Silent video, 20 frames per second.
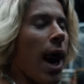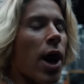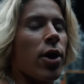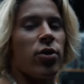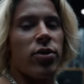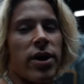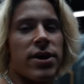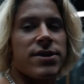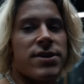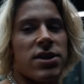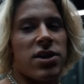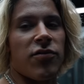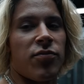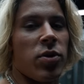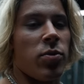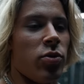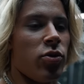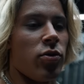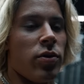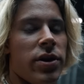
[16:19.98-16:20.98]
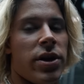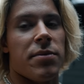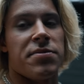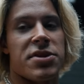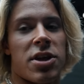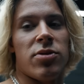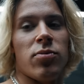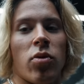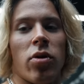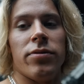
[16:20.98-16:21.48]
I do not see enough people doing dips
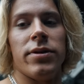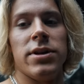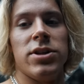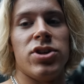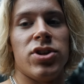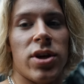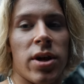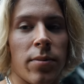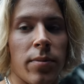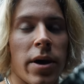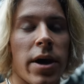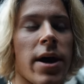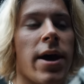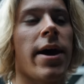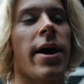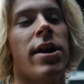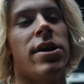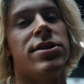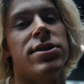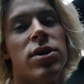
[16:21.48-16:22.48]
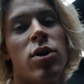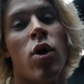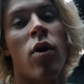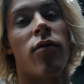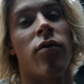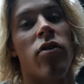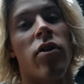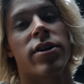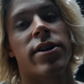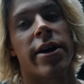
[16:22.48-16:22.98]
anymore in the gym. It is an
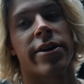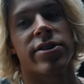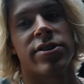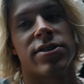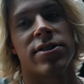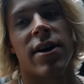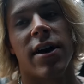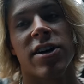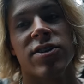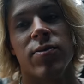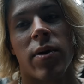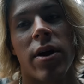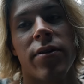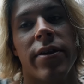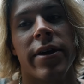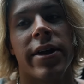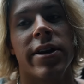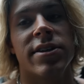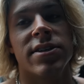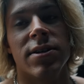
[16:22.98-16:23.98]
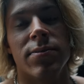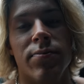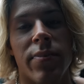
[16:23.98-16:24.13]
overlooked exercise, but I think it is the